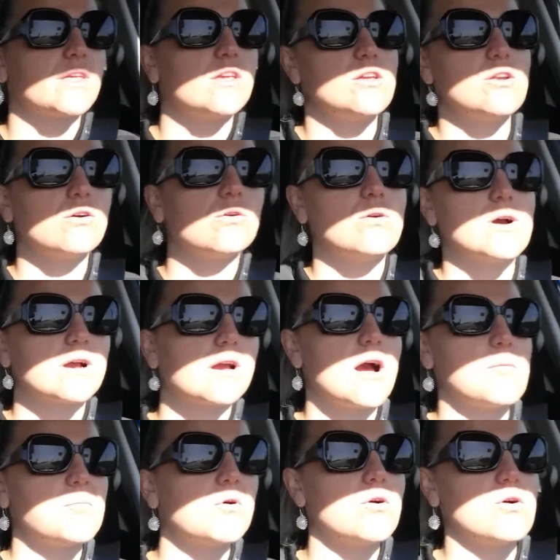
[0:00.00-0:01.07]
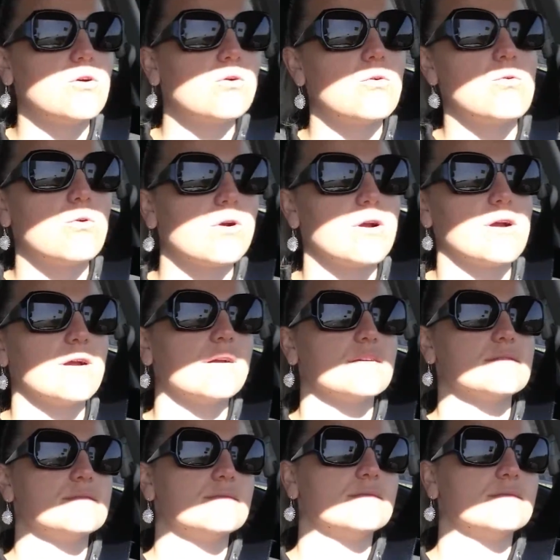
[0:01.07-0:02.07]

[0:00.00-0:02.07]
you know, a couple, or